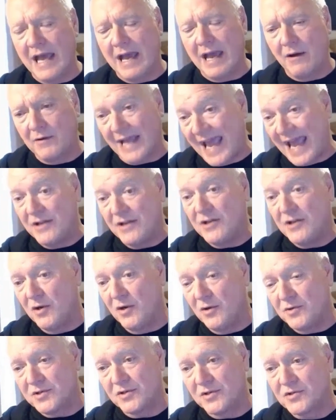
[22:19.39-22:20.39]
our end
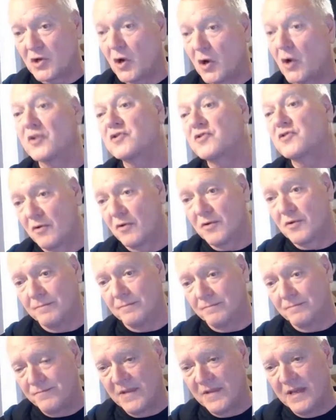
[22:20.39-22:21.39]
users got us through
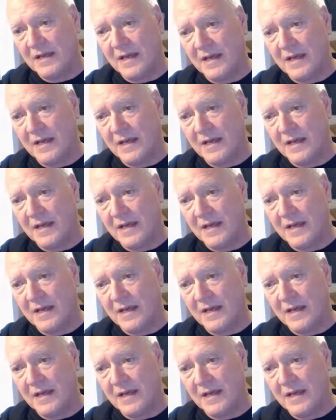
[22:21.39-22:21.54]
them.